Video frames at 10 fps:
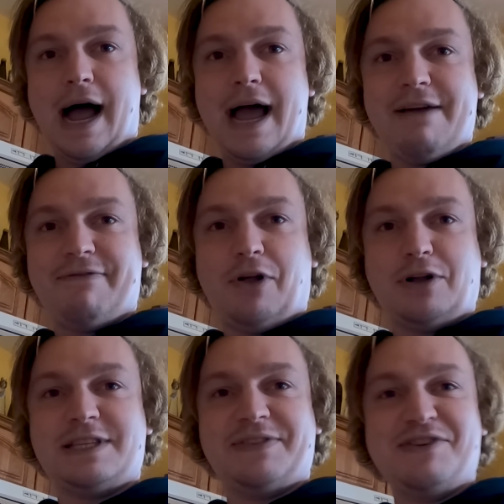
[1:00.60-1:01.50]
I have
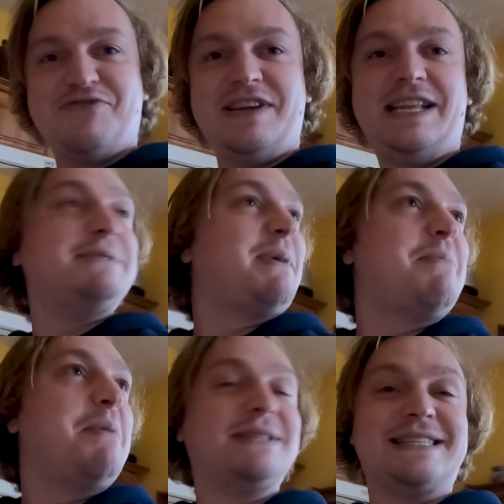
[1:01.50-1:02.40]
lots of ingredients. My
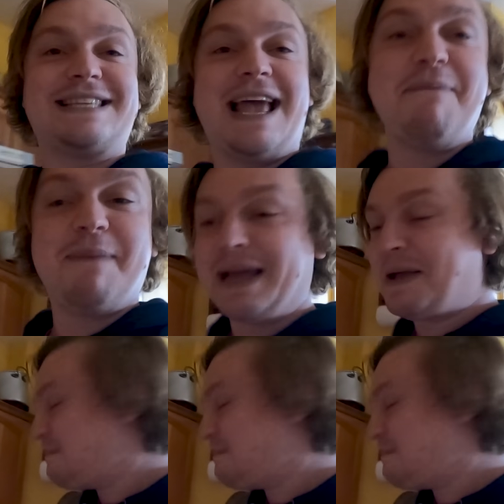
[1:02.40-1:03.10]
mum's escaping.